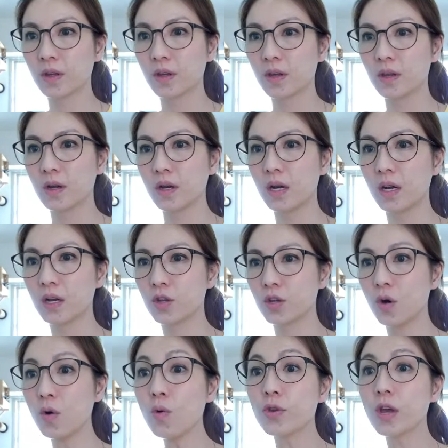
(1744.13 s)

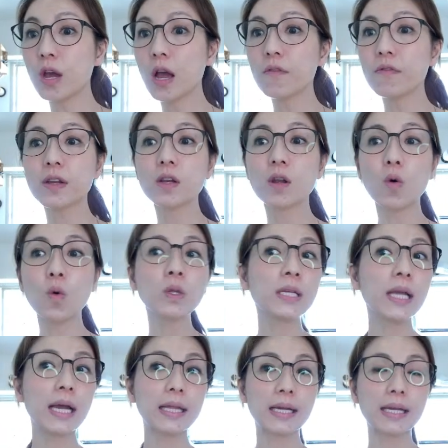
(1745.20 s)
You have an old
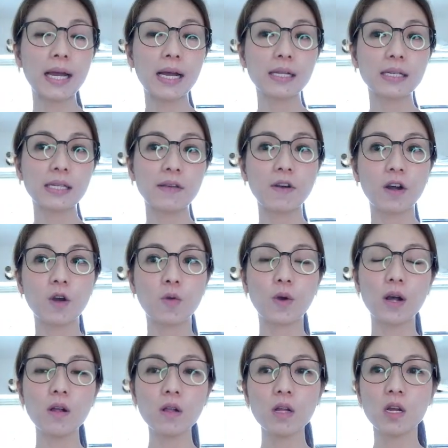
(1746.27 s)
cat that can't see very
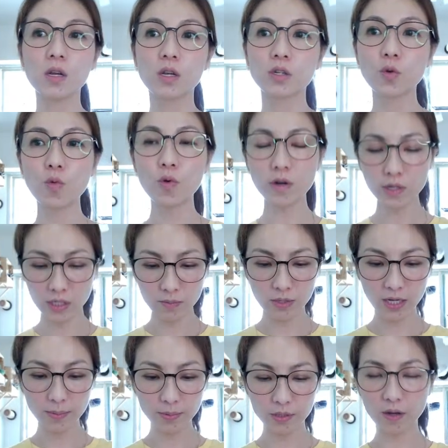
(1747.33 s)
well. So what are some
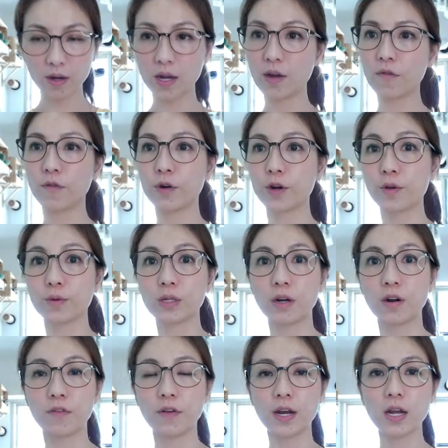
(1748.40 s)
tips for you,
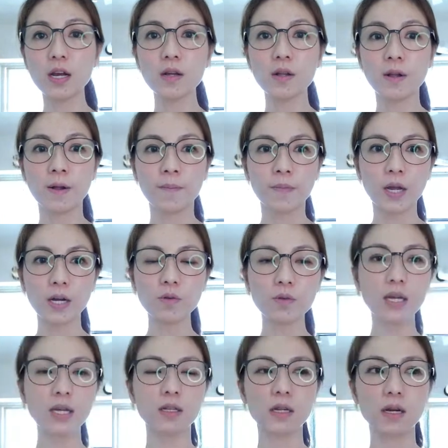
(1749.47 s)
Sarafina? I know
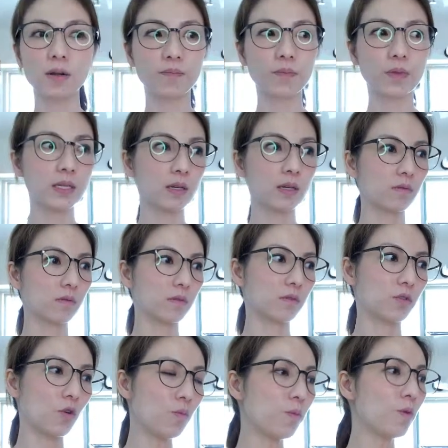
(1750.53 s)
that they said
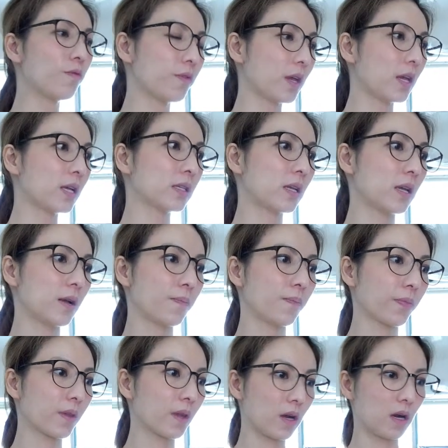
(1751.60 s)
don't move things
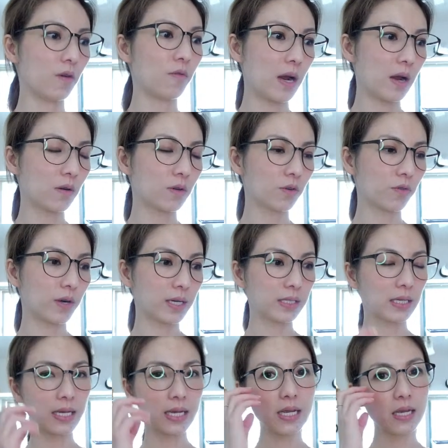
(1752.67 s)
around
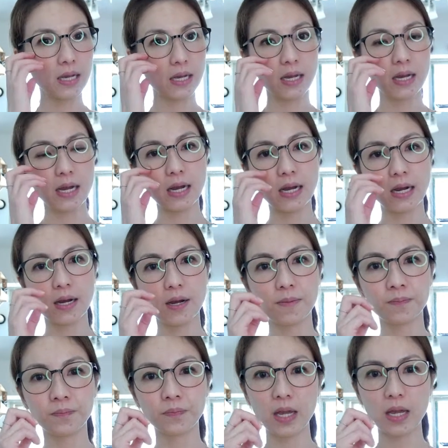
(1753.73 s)
crazily,
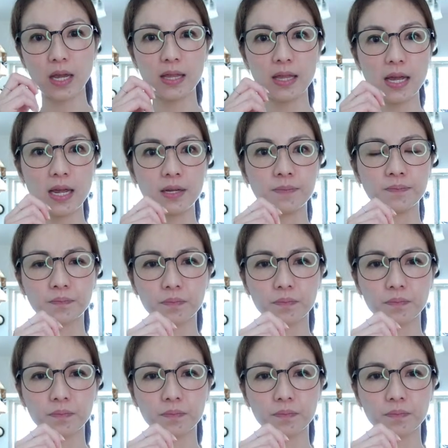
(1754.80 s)
and then